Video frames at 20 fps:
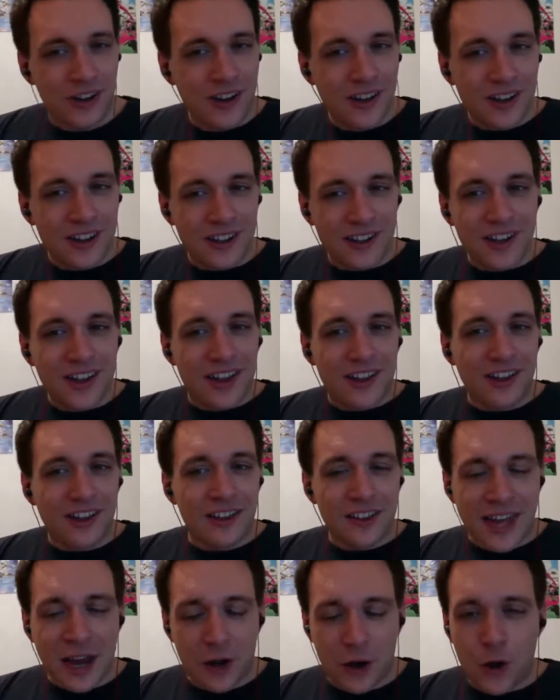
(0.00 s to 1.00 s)
And that's a
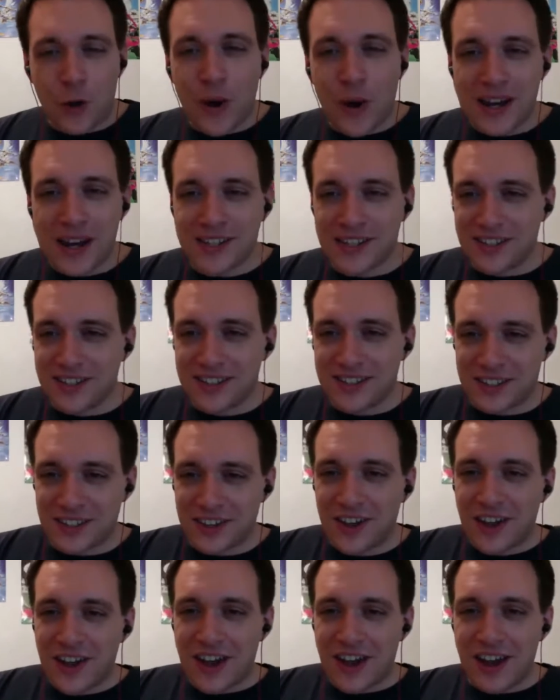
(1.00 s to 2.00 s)
lot. That
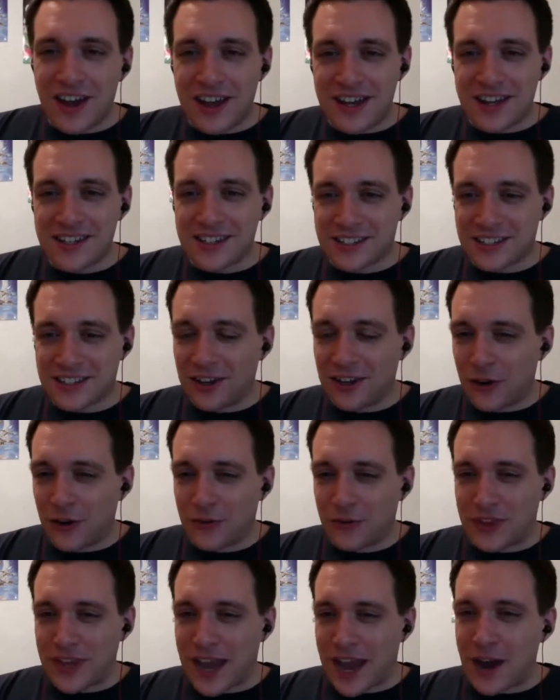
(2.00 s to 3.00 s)
core essence
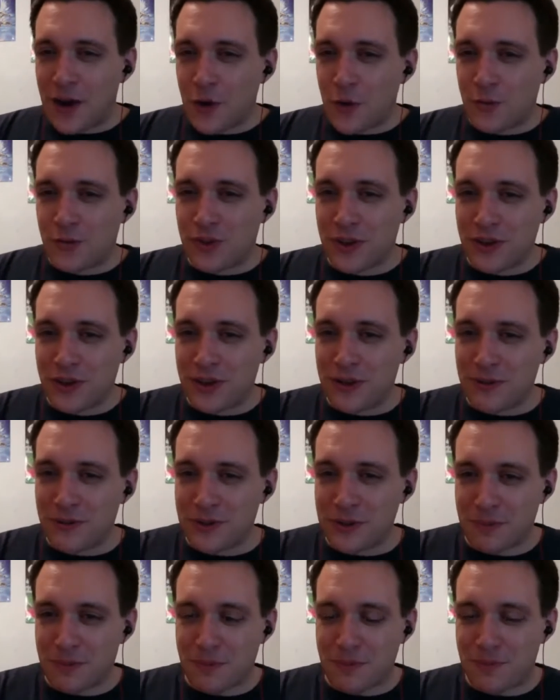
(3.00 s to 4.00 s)
is a lot of
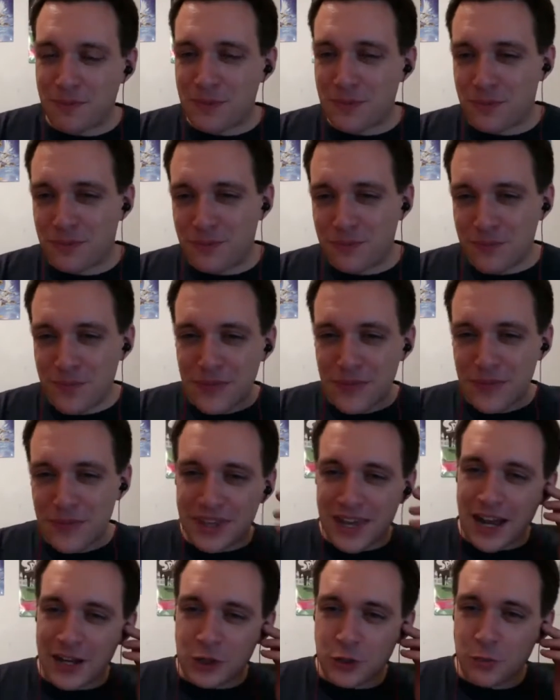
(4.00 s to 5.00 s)
how the
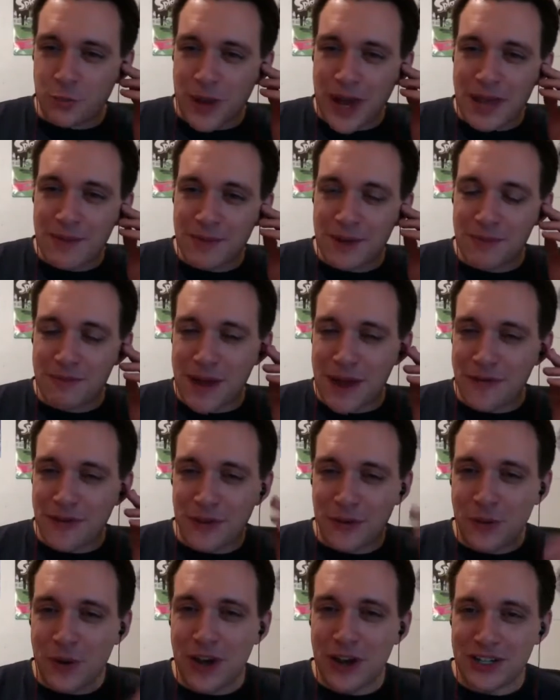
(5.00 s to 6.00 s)

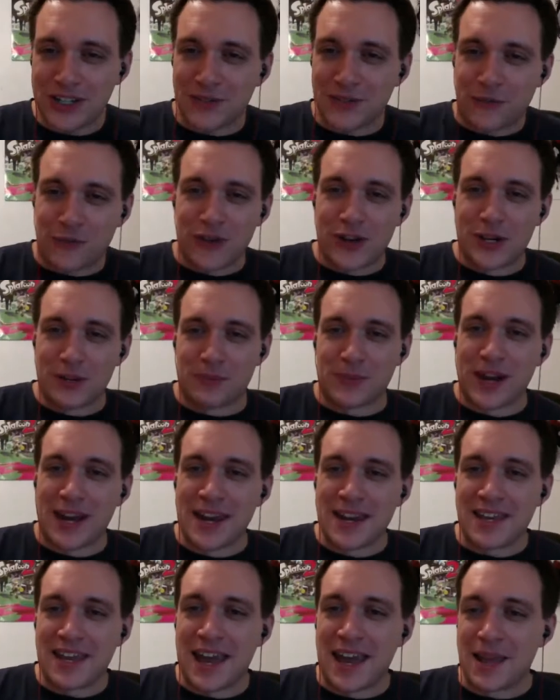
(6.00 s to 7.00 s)
actual payment method
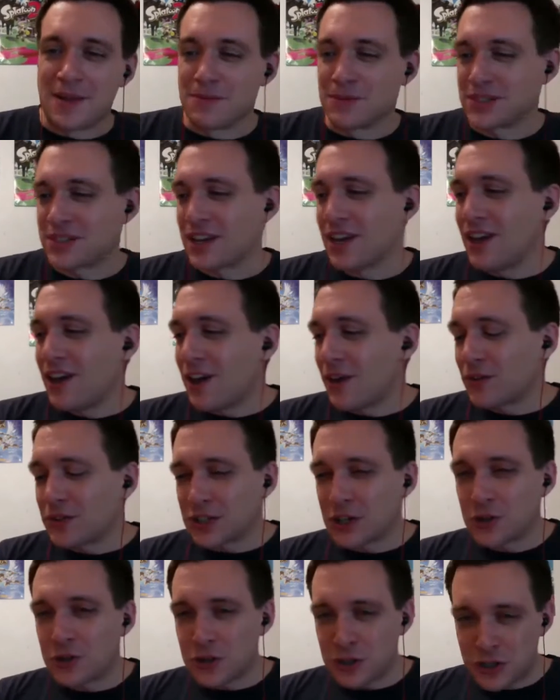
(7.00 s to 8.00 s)
works in free-to-play
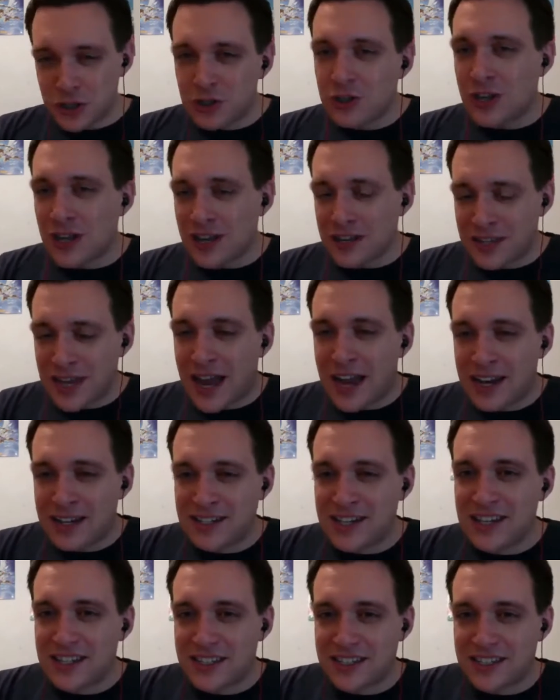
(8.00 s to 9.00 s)
games. So
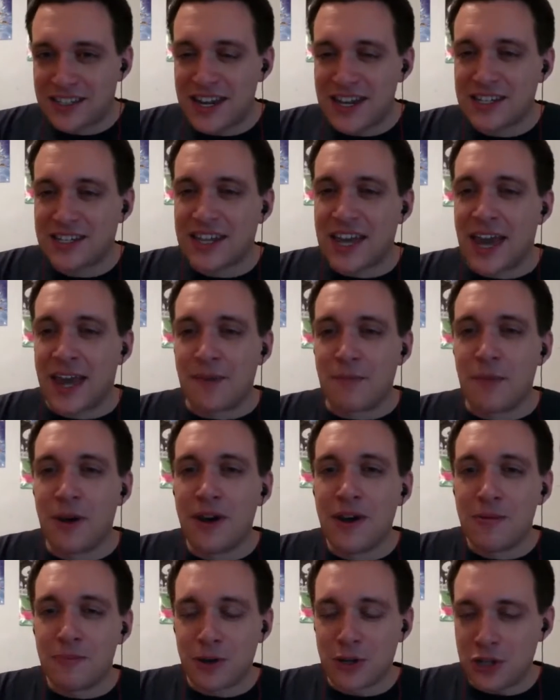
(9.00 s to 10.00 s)
that exists
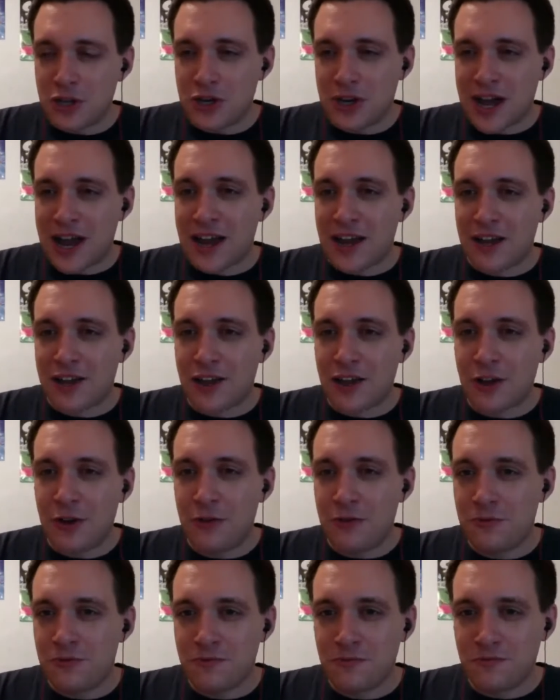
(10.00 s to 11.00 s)
in this game, but
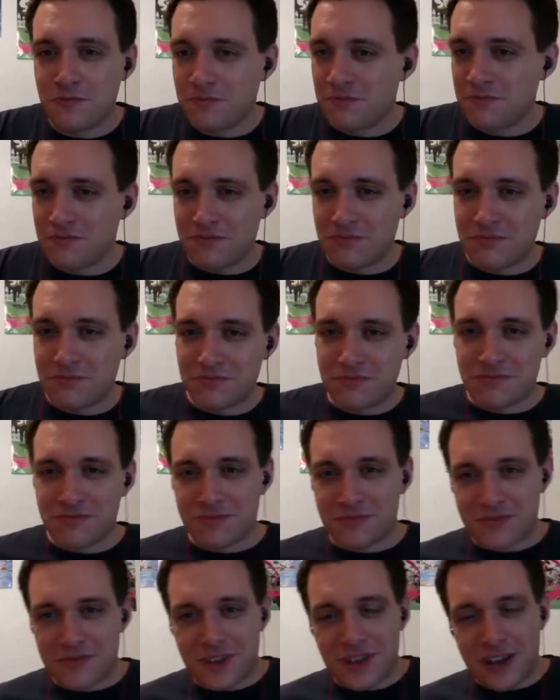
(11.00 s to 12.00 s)
you can go,
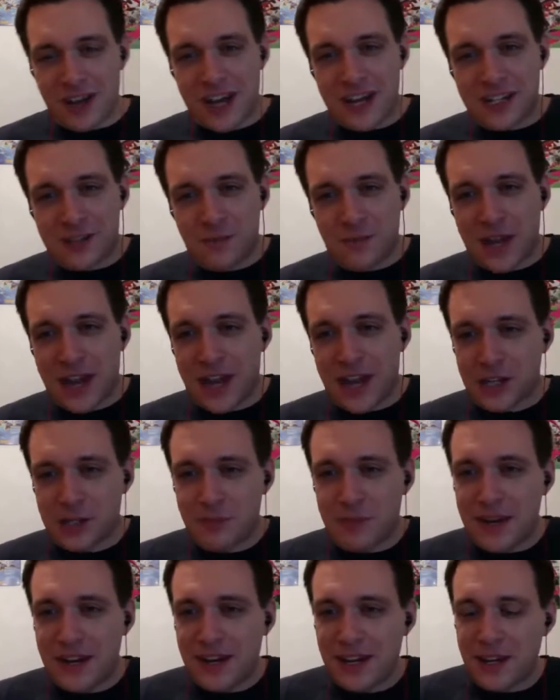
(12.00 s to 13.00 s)

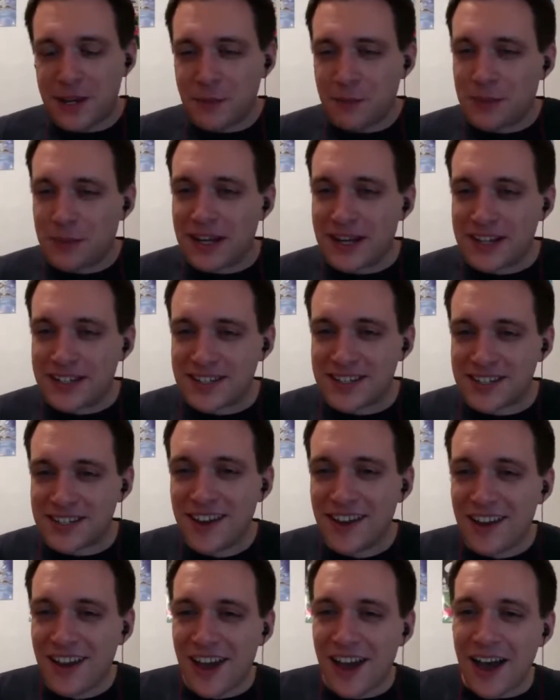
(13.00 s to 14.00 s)
here's some cash, speed
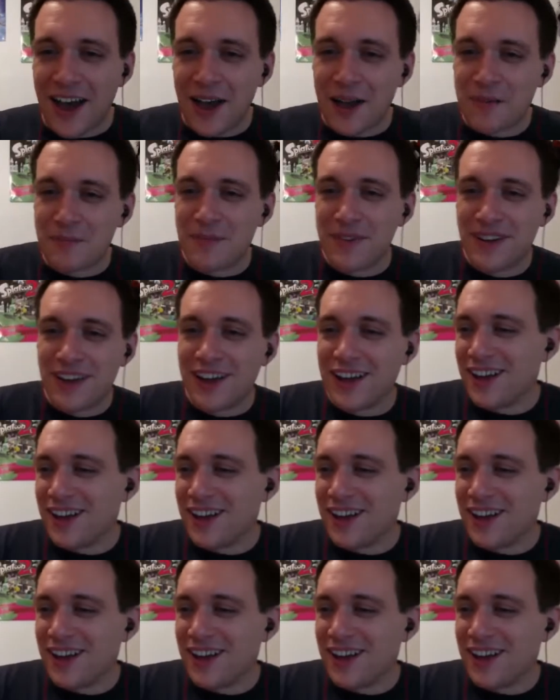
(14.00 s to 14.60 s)
it up for us.